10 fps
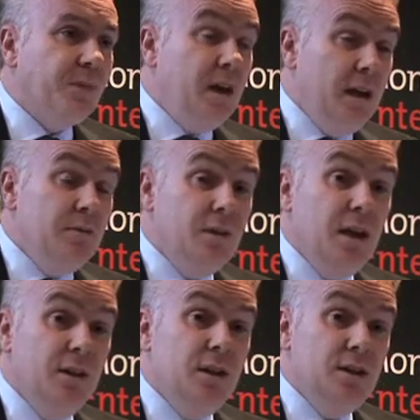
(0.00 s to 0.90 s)
in
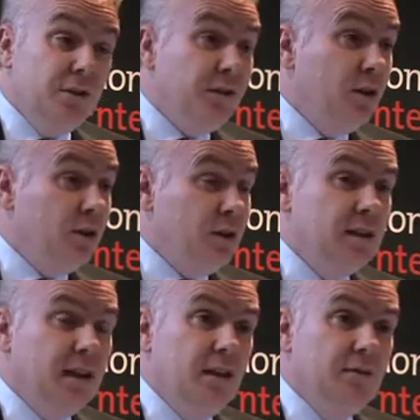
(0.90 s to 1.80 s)
the difficulties
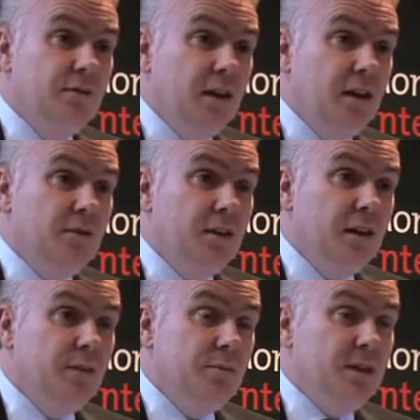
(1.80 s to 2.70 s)
that
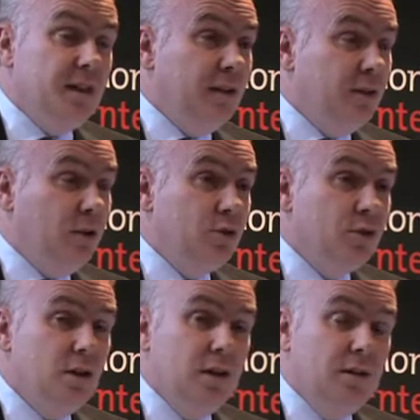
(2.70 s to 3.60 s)
have beset the
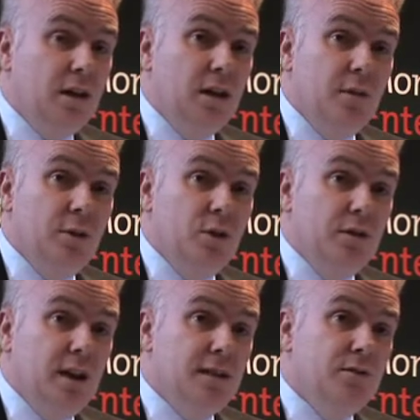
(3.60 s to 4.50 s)
country and the economy over the
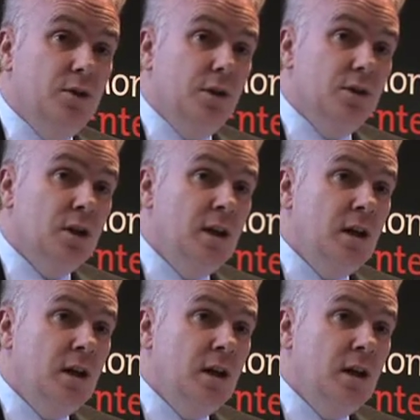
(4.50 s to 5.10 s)
last few years.